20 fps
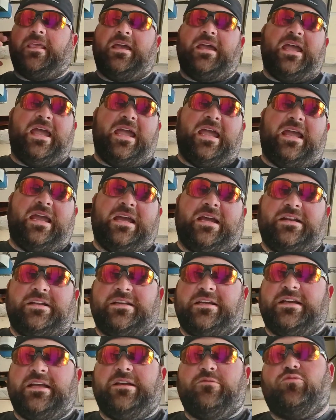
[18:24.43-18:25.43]
and
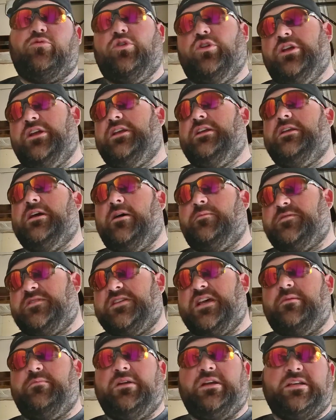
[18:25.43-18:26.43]
it really
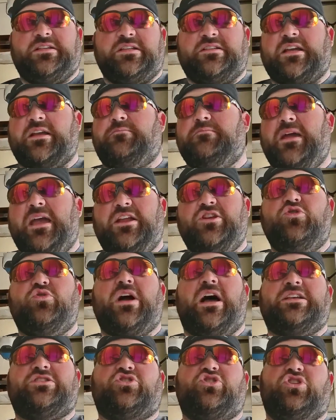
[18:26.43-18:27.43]
upset me because it's like, man, you
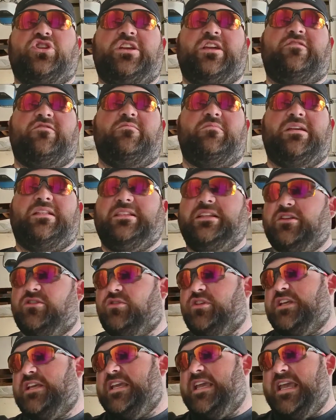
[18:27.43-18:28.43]
guys could have given me
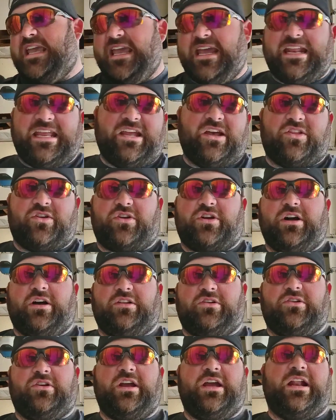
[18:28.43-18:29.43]
literally any other
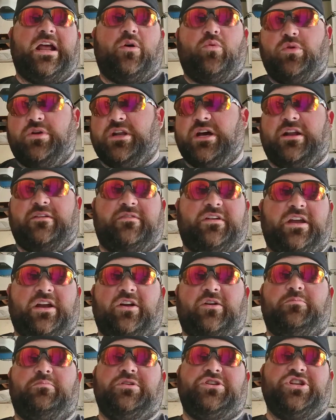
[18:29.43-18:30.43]
color, and I would not have
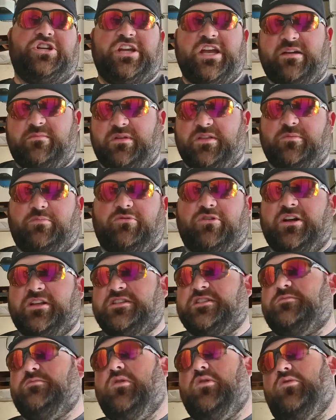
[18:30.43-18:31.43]
cared, but you gave me the Bronze
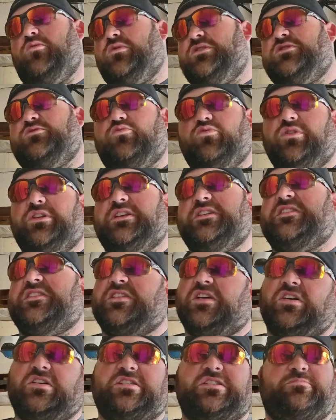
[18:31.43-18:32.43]
Smoke, which really
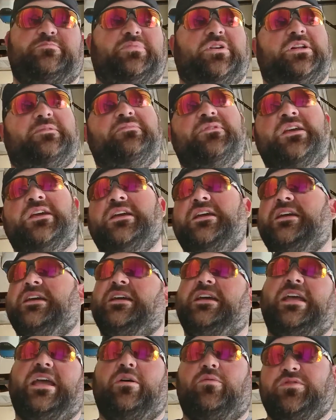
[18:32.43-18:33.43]
sucks, but
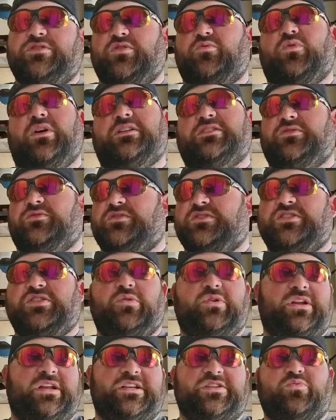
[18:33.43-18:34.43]
it was a rental, so
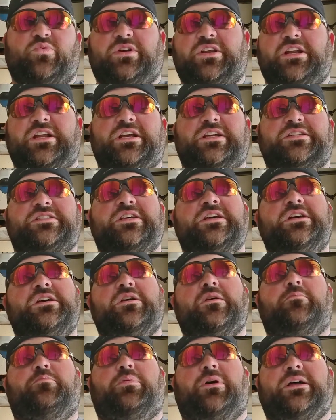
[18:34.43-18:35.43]
it is what it is.
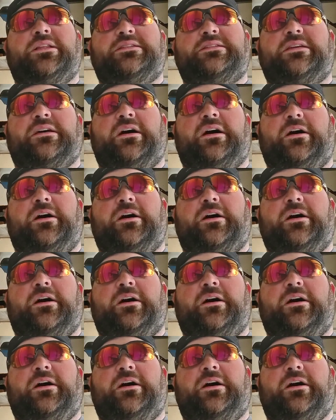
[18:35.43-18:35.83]
But